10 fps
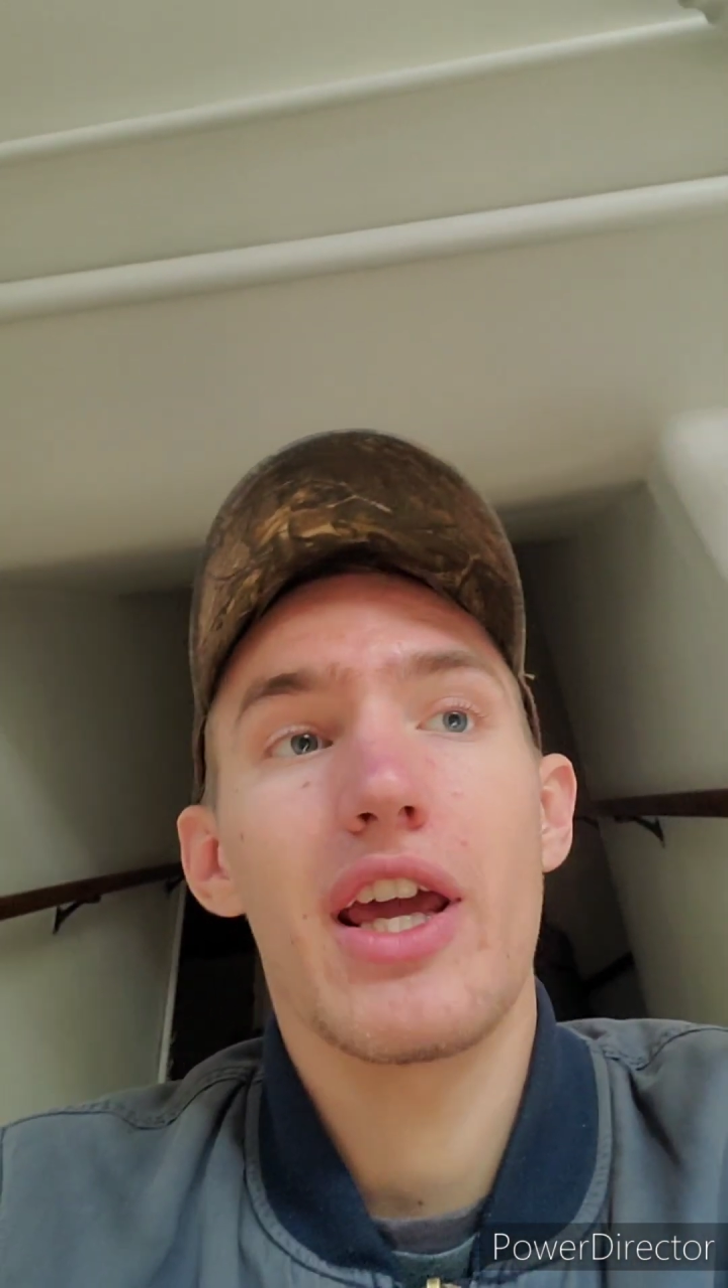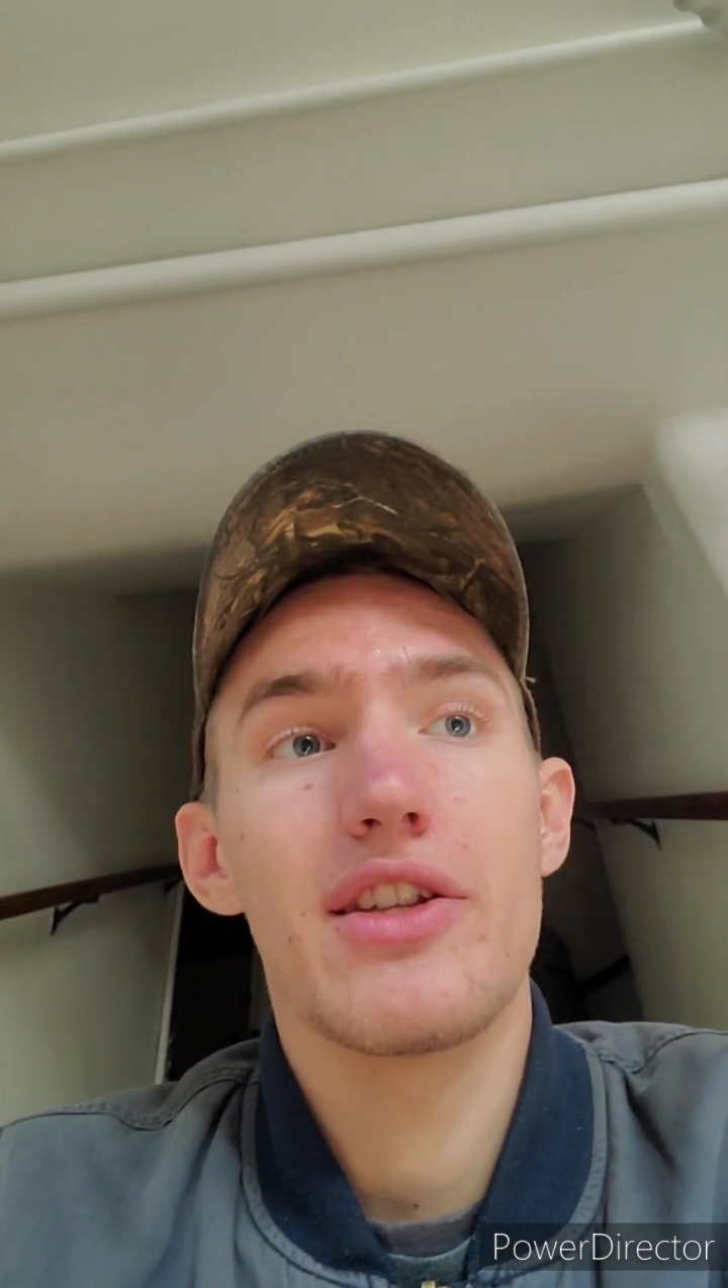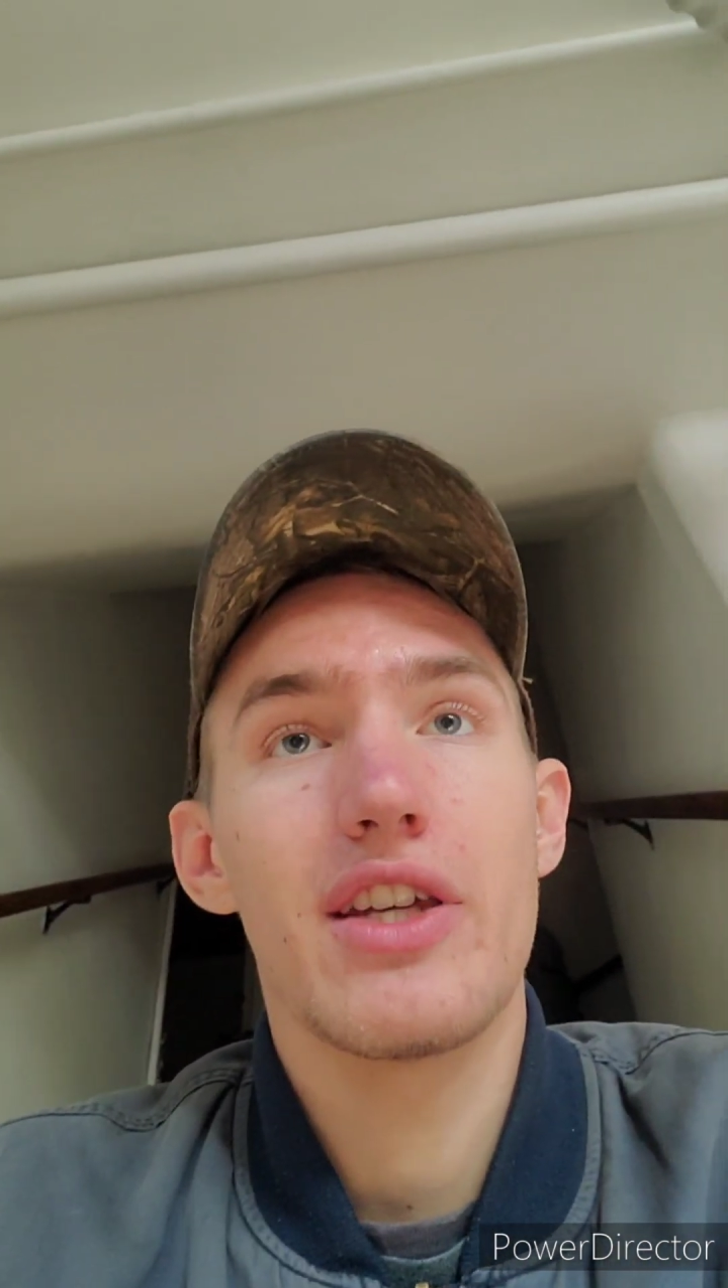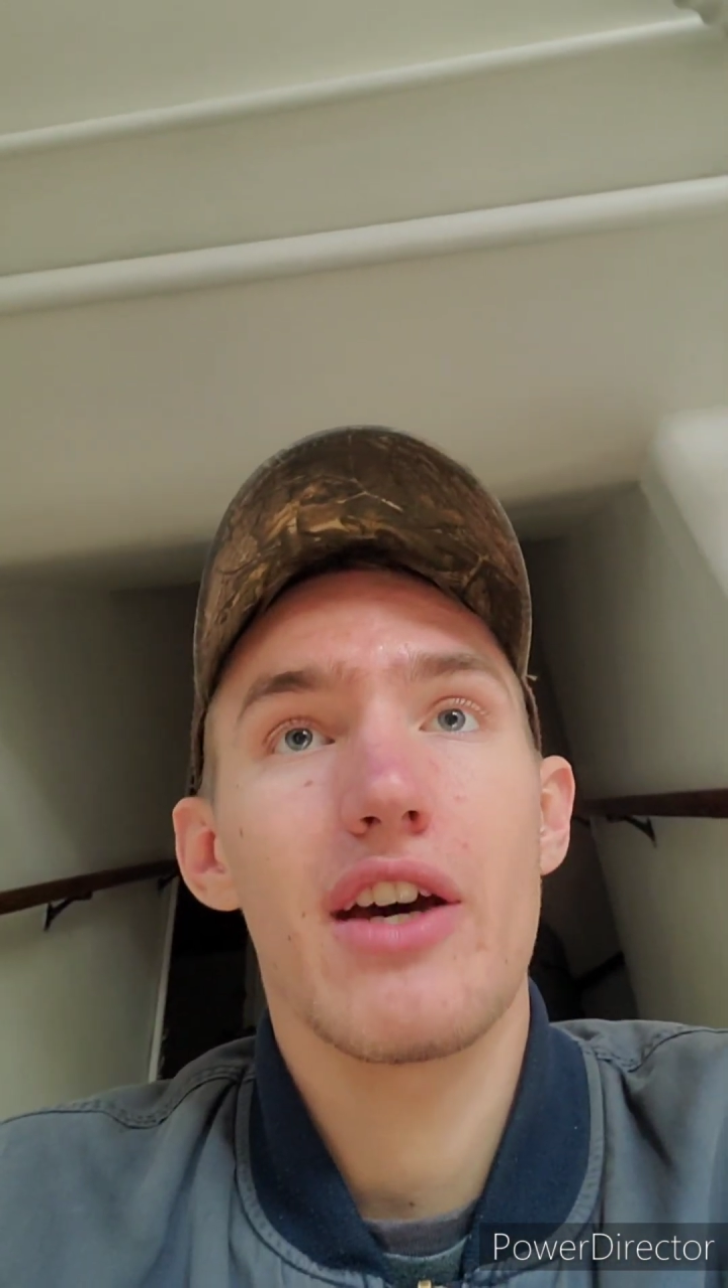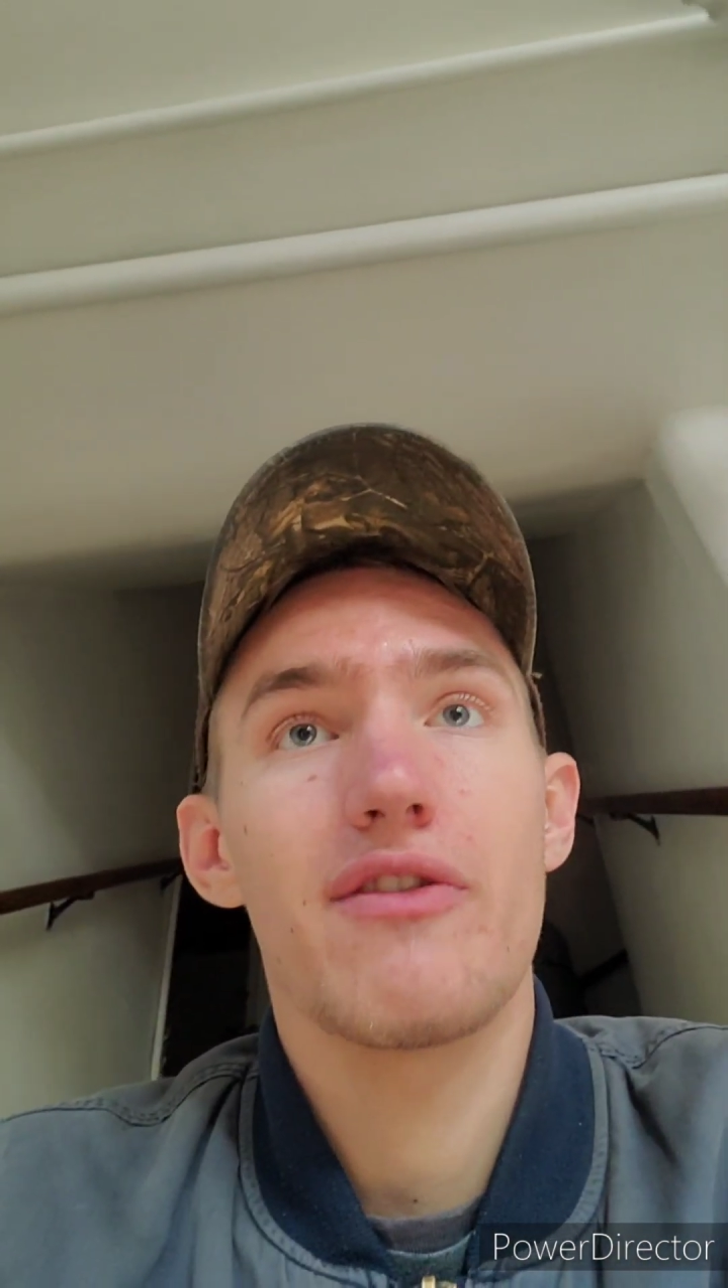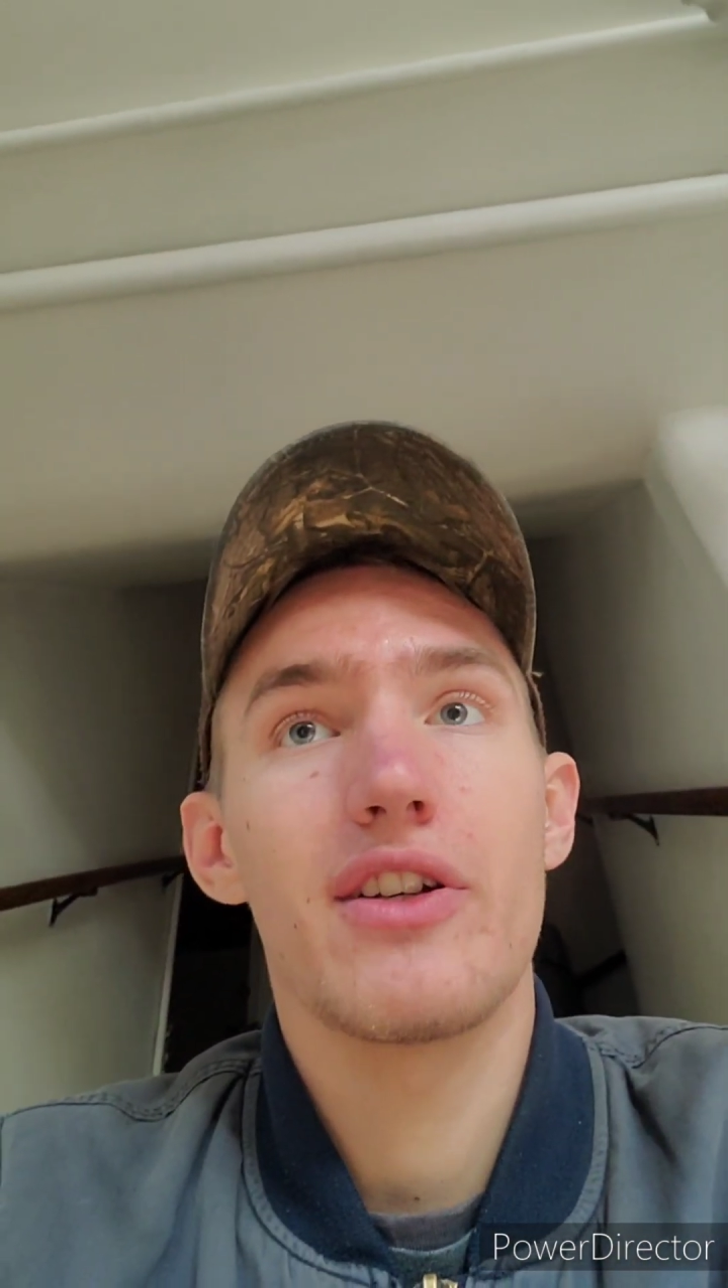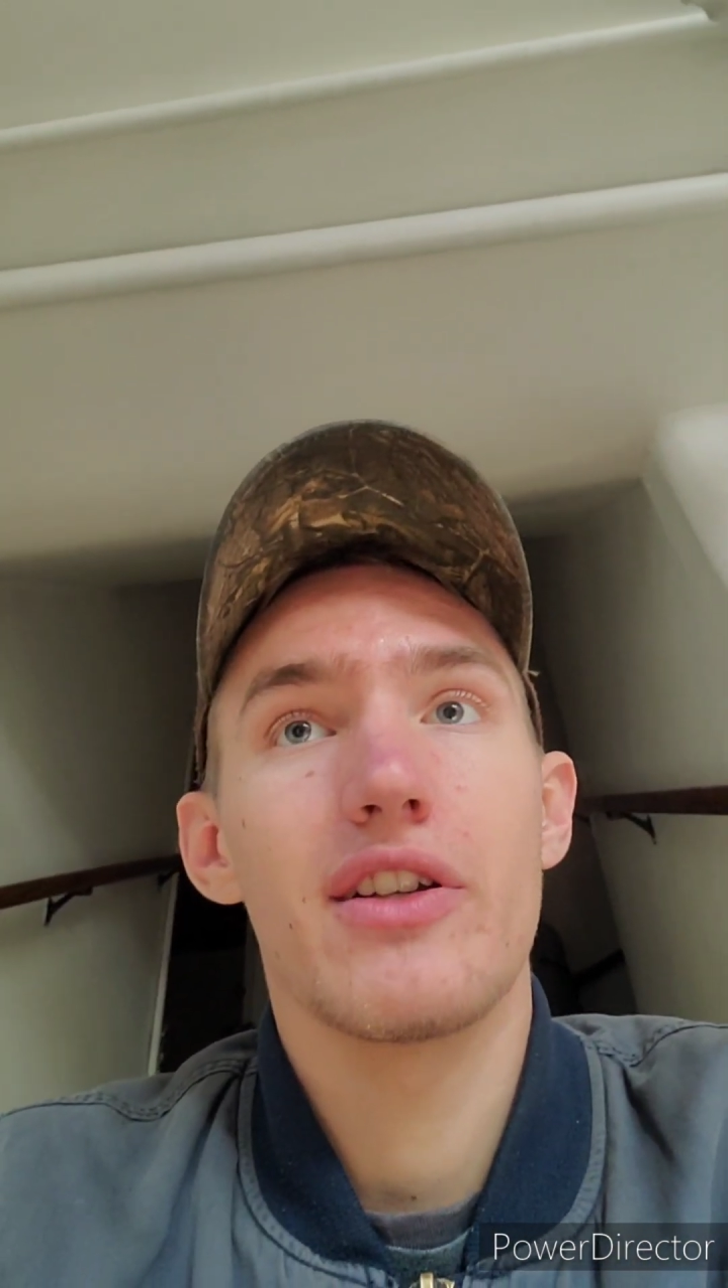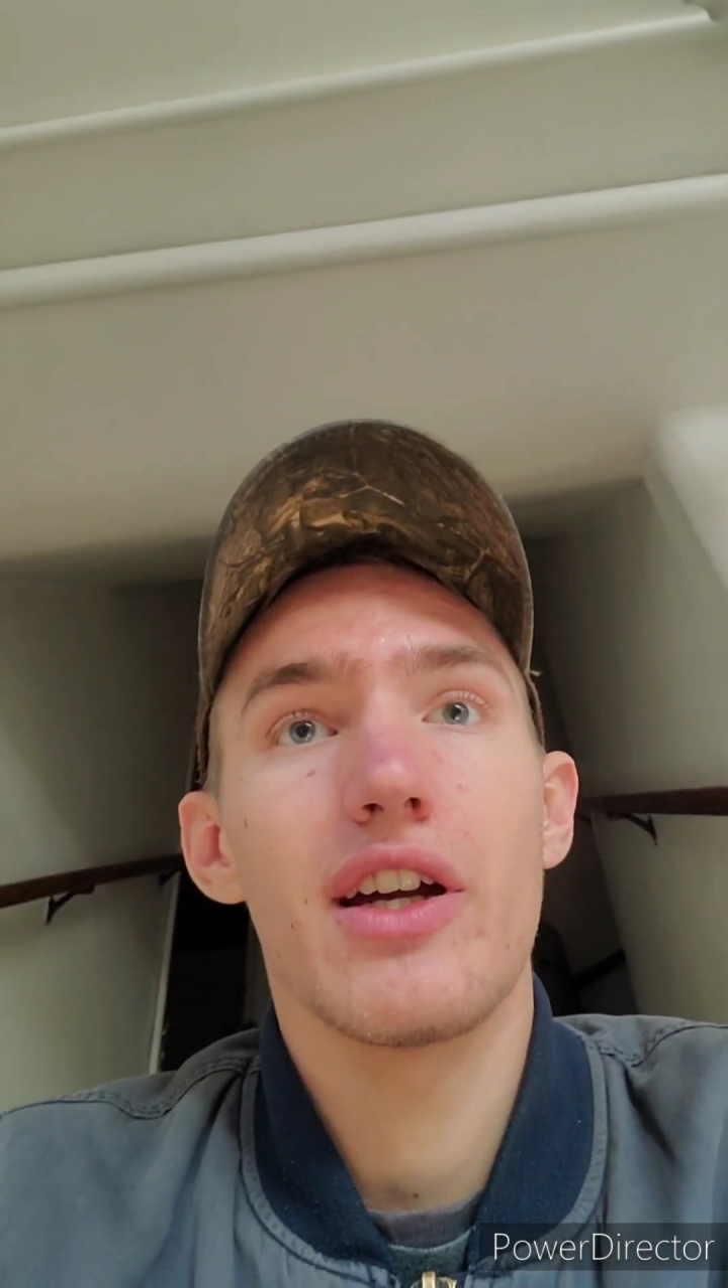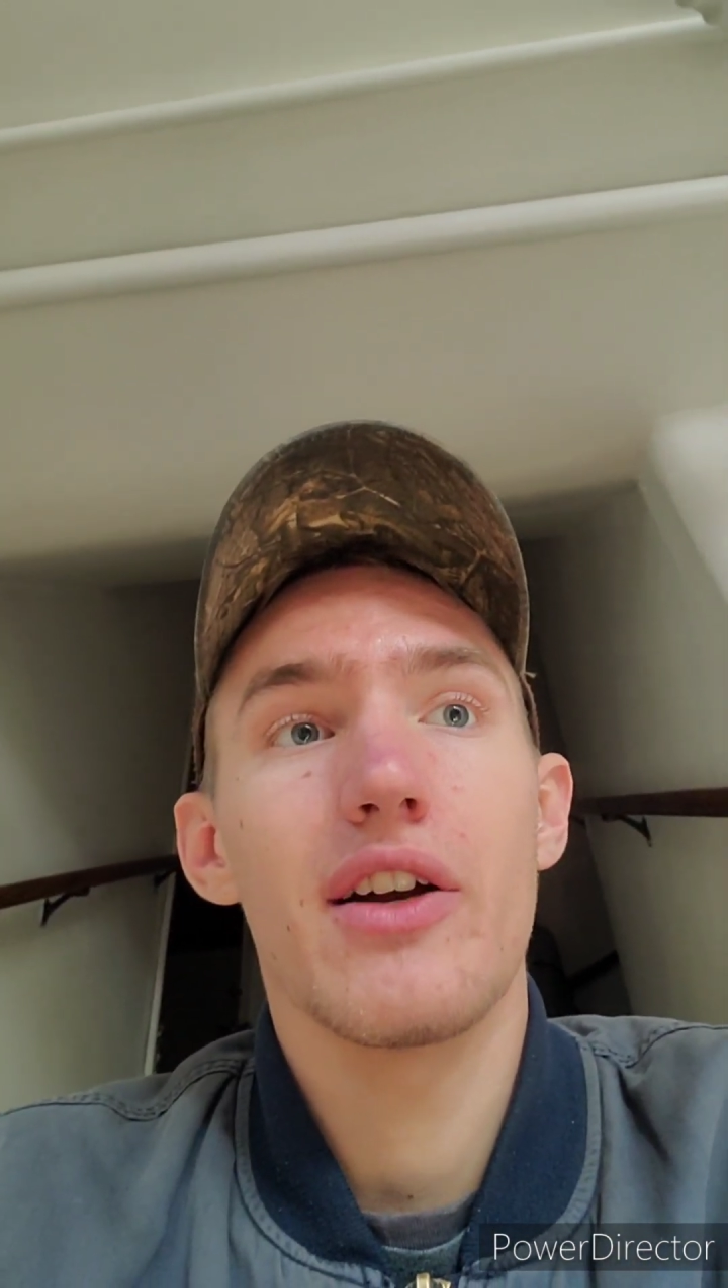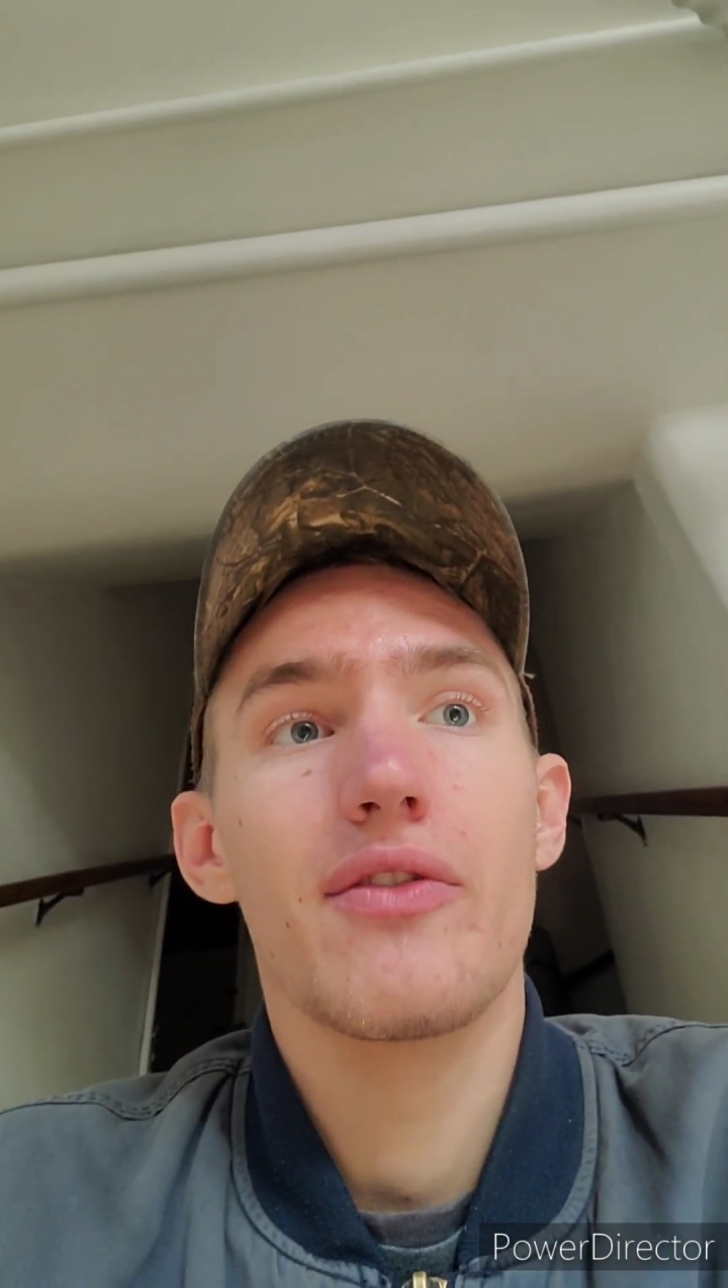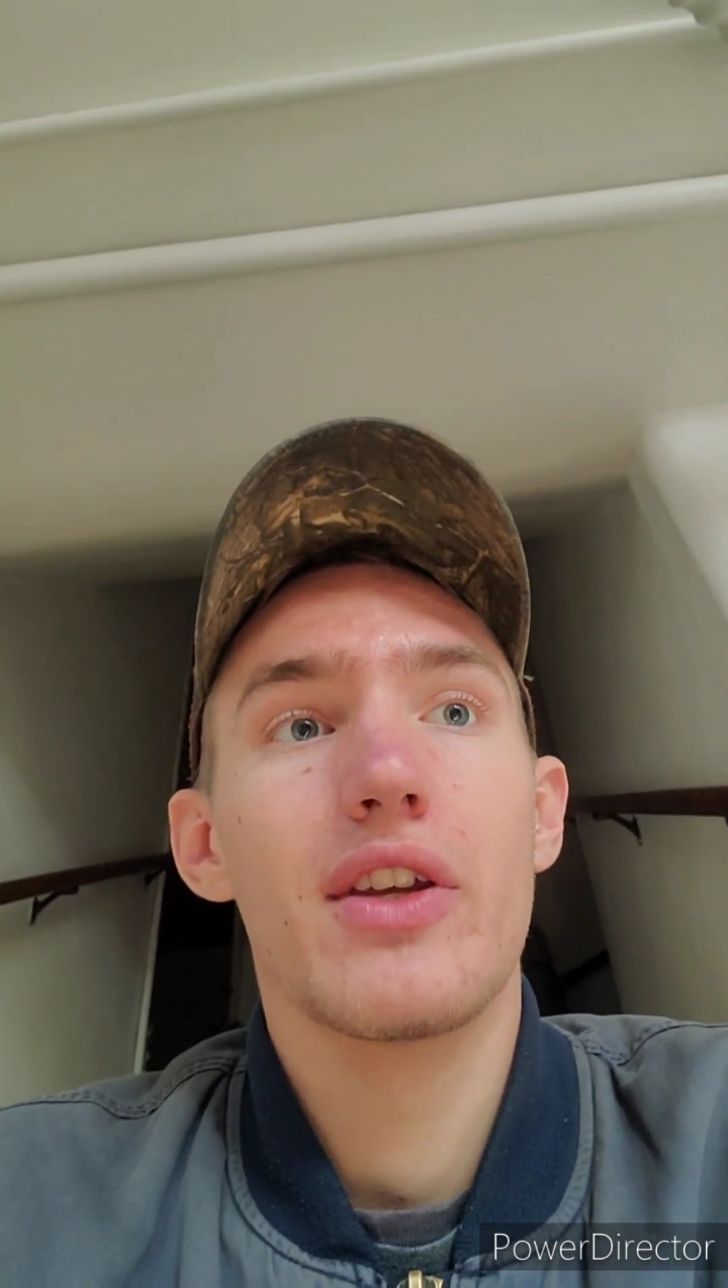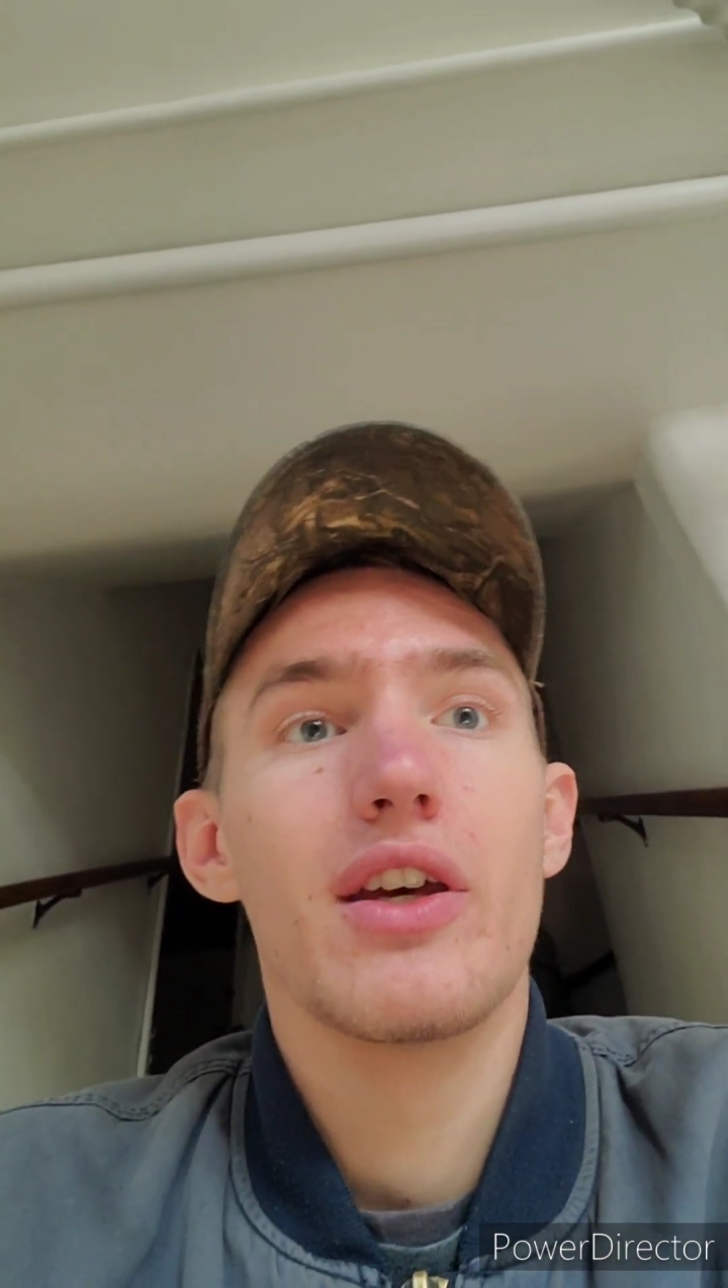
ATF into there.